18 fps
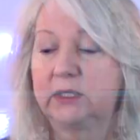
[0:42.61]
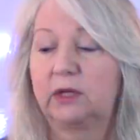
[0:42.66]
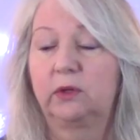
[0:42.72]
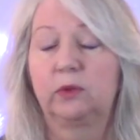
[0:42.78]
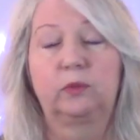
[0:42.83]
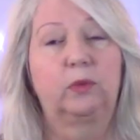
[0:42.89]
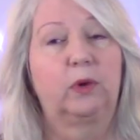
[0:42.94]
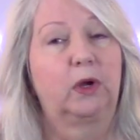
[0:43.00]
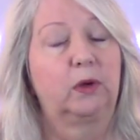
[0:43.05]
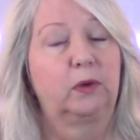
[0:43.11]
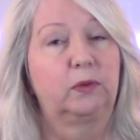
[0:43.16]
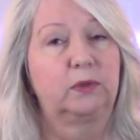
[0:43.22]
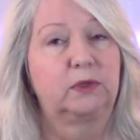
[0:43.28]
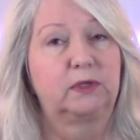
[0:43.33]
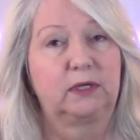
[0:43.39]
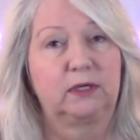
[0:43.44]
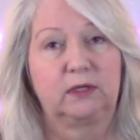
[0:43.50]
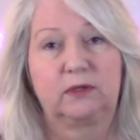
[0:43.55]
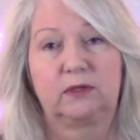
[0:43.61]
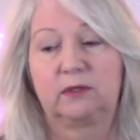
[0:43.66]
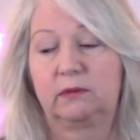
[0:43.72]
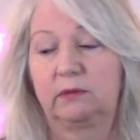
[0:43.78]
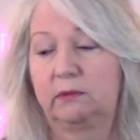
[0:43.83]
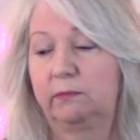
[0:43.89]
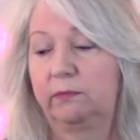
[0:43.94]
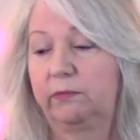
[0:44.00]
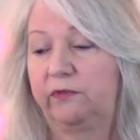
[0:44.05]
of the rows is,
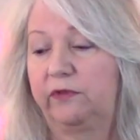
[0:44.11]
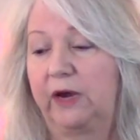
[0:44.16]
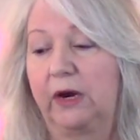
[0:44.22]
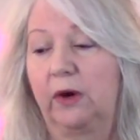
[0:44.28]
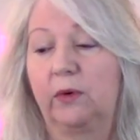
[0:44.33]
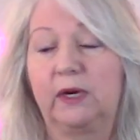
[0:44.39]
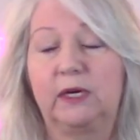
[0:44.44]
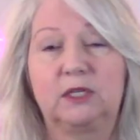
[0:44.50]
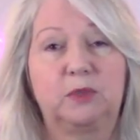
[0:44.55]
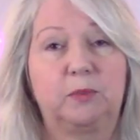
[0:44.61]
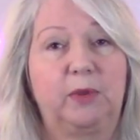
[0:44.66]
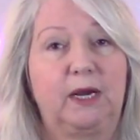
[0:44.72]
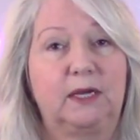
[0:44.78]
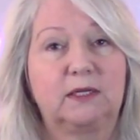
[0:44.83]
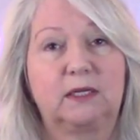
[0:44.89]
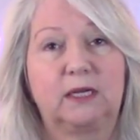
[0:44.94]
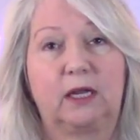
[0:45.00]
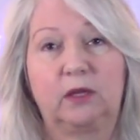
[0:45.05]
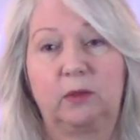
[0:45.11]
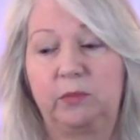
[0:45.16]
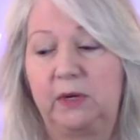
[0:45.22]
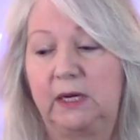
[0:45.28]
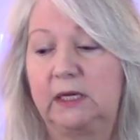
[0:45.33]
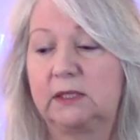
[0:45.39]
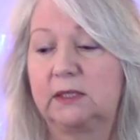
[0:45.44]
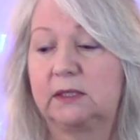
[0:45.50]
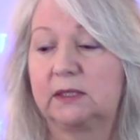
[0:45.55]
varies based on the
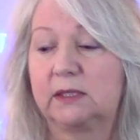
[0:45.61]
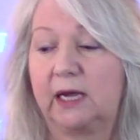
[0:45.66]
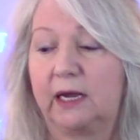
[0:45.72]
pieces.